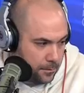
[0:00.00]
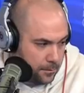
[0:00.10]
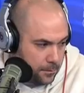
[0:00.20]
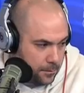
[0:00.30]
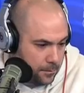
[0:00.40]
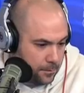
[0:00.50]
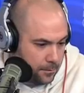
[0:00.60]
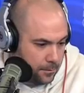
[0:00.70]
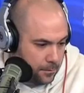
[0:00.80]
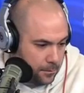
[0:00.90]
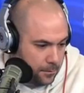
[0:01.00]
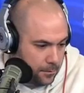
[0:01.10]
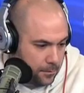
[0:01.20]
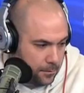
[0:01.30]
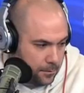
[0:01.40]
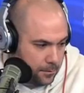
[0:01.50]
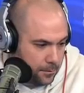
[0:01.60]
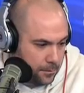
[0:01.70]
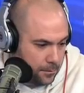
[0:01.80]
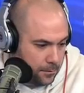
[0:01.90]

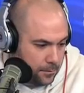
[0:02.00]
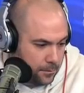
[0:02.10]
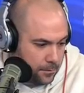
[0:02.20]
This person isn't speaking.